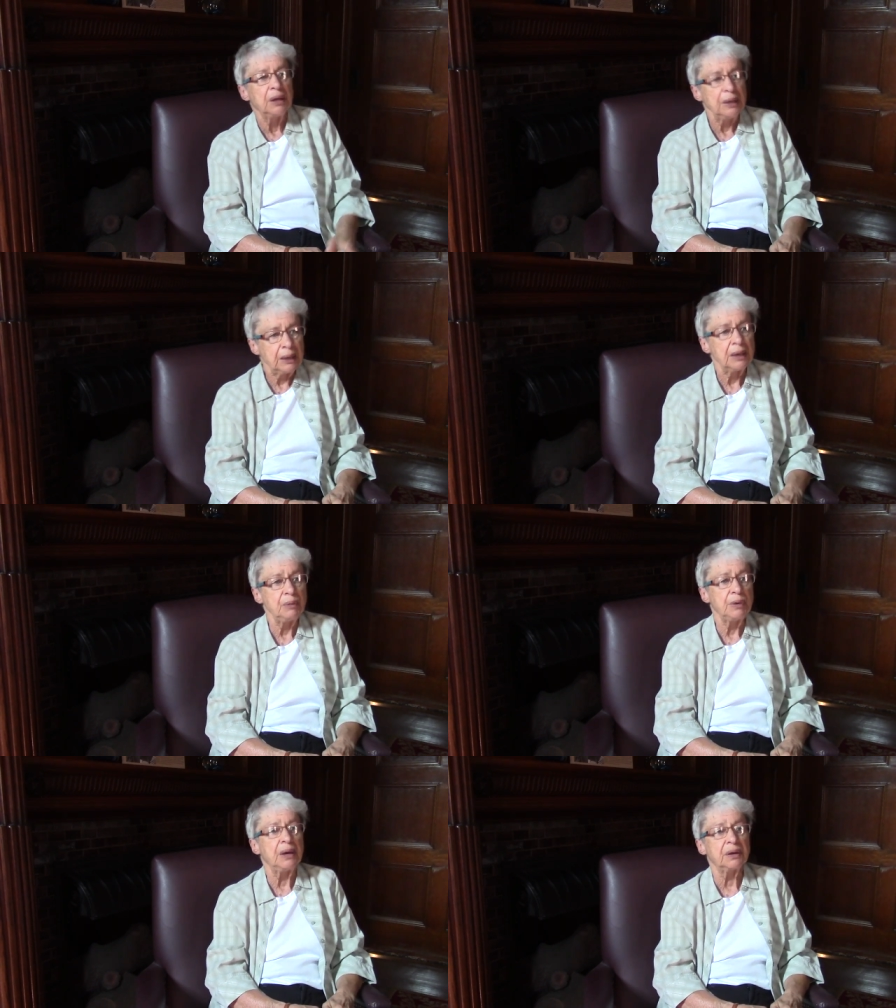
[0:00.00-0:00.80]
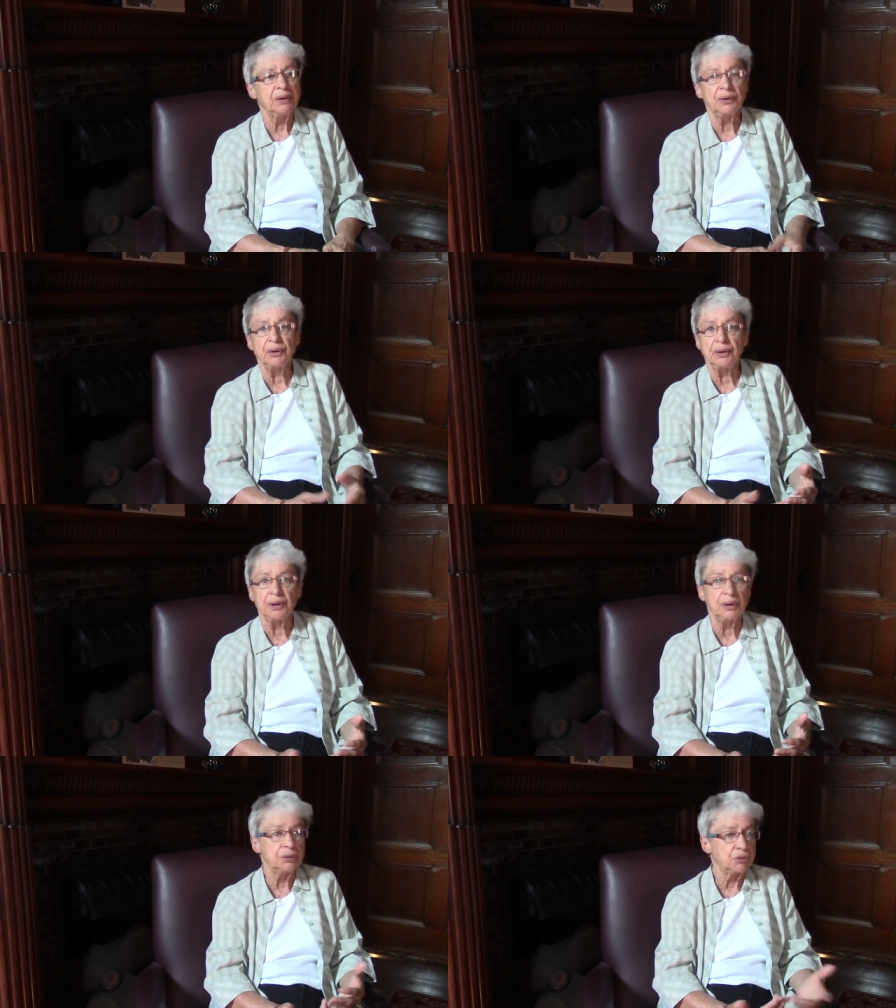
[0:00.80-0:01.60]
He came back here
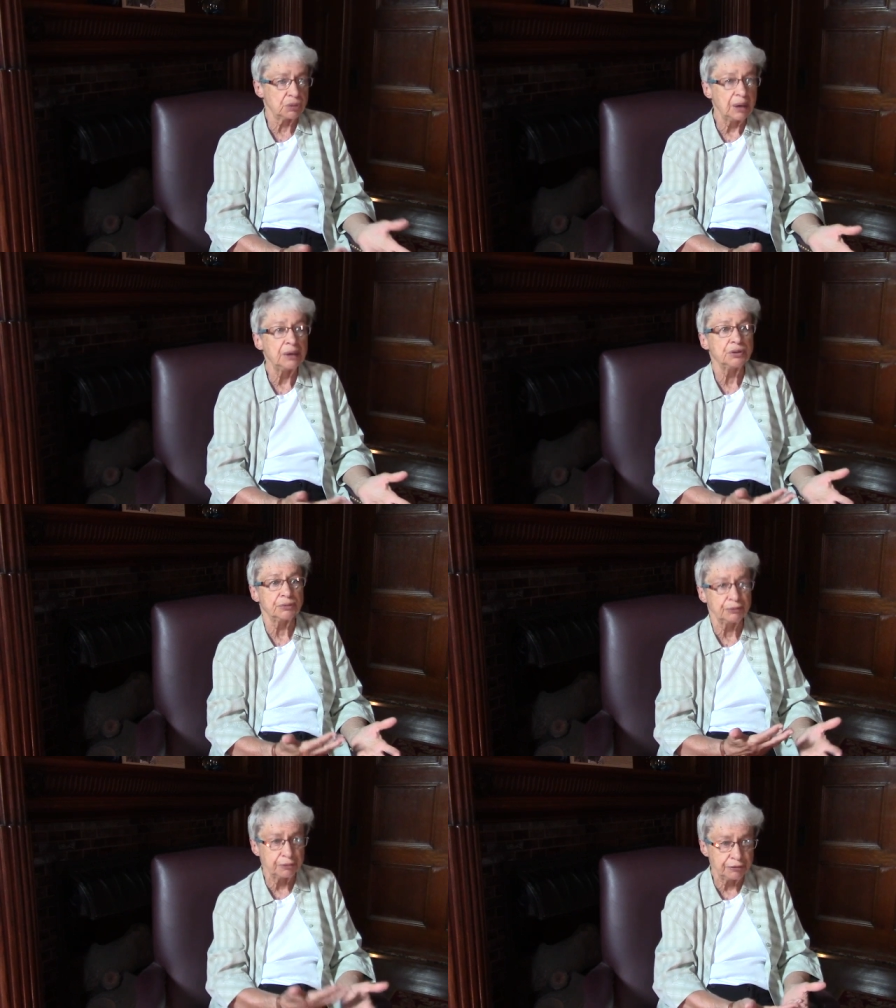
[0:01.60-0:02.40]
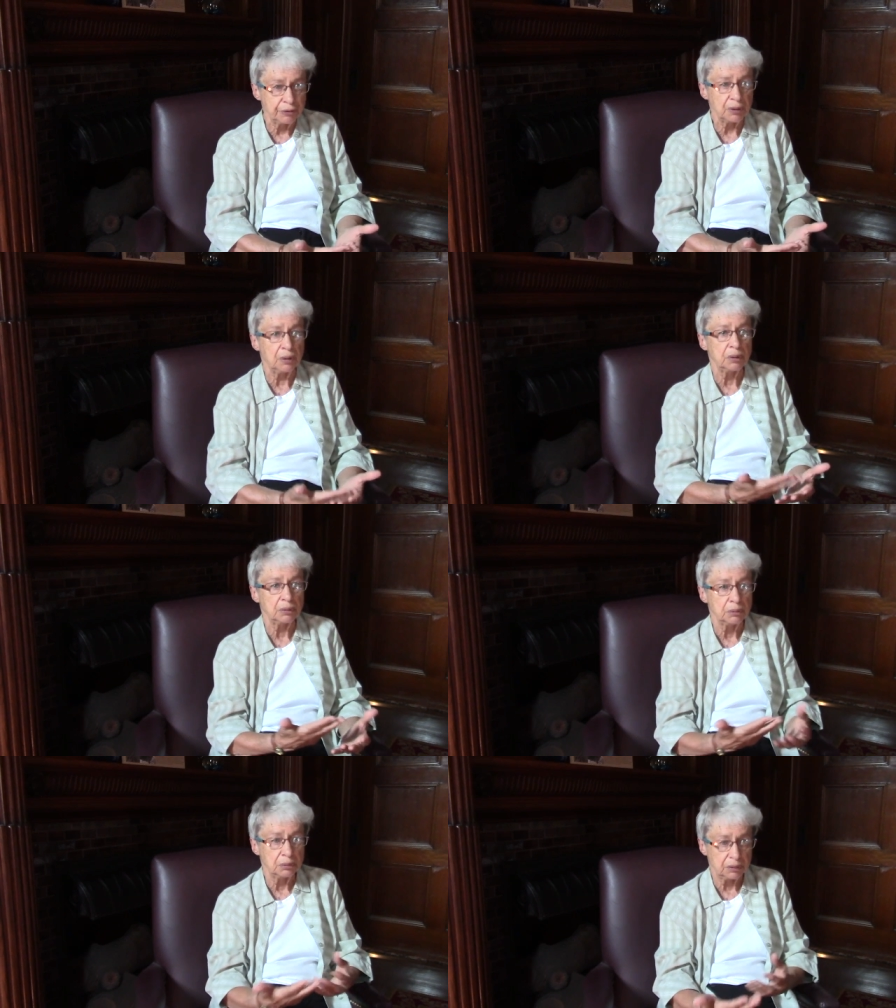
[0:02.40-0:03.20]
and tried to
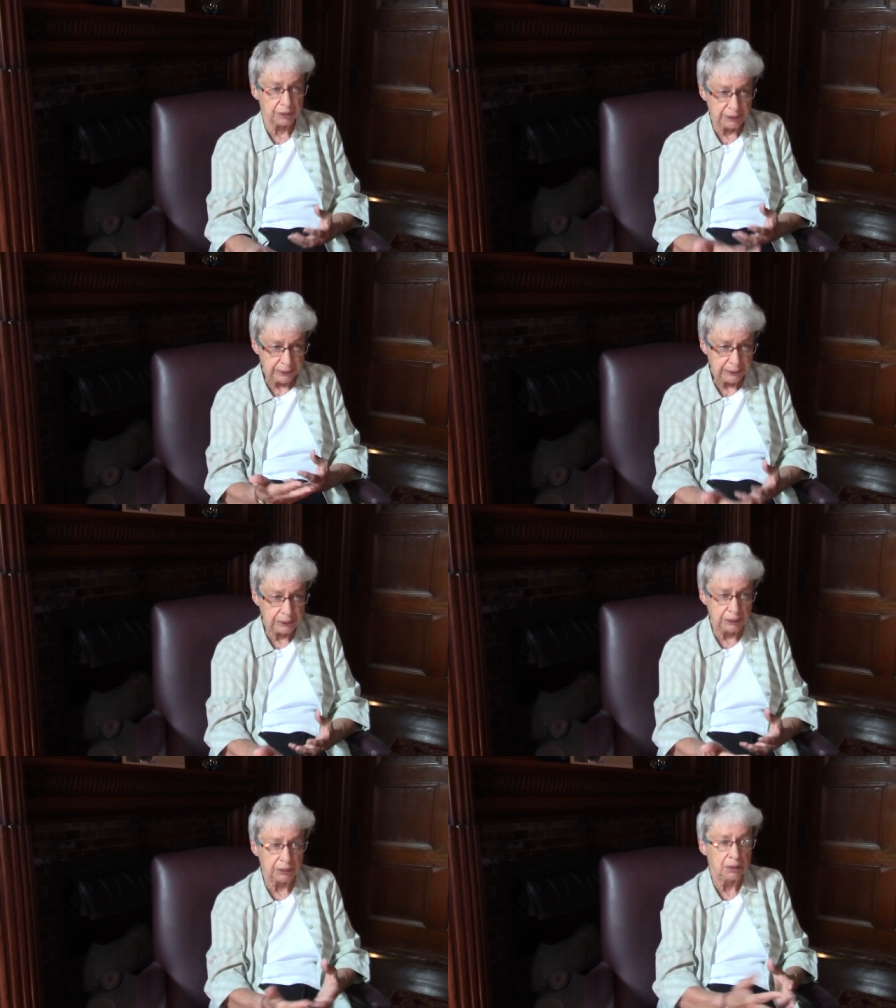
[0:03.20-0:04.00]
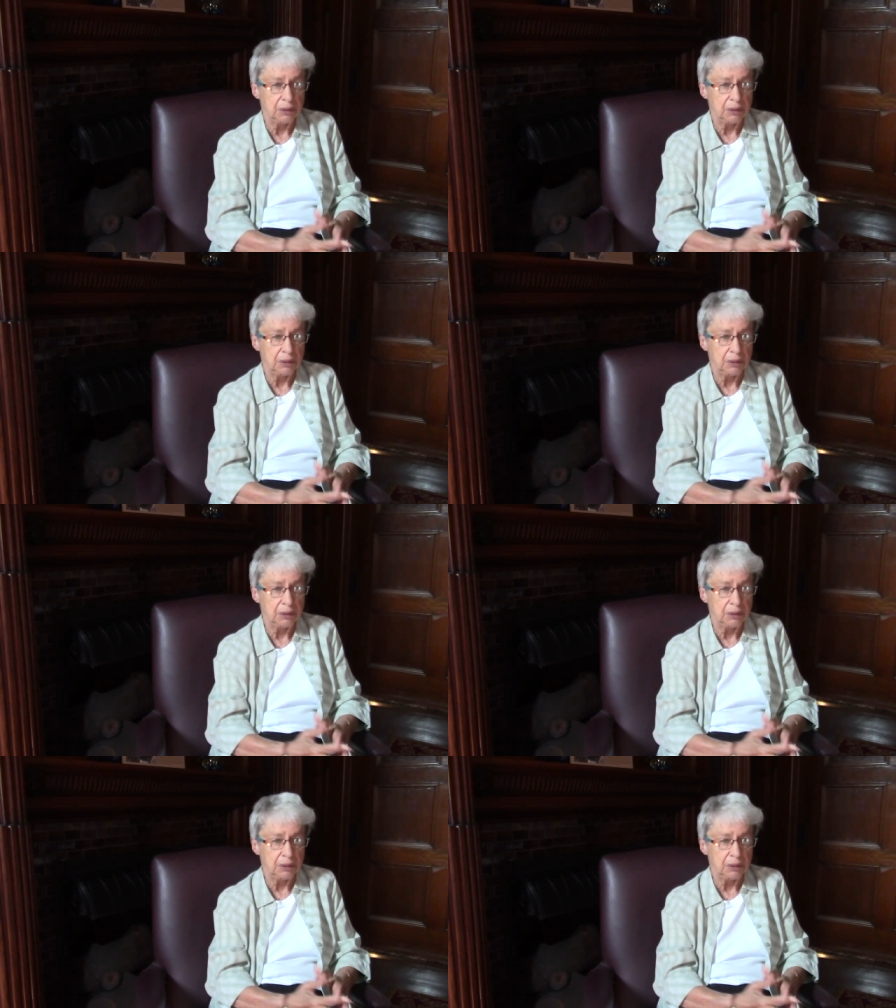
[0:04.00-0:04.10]
fulfill a need